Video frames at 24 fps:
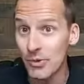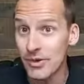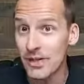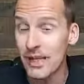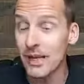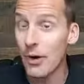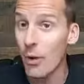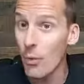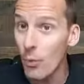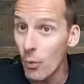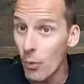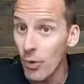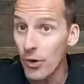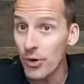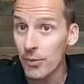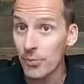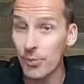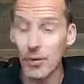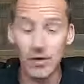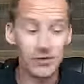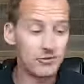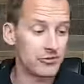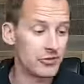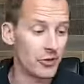like a
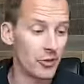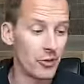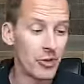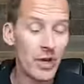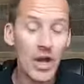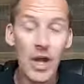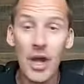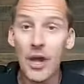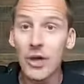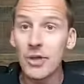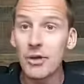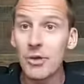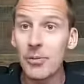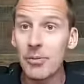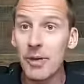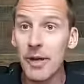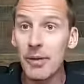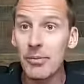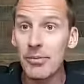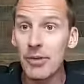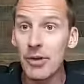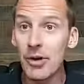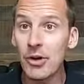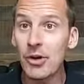workbook. So you'll be
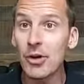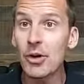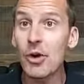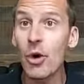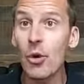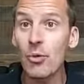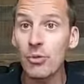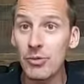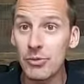able to go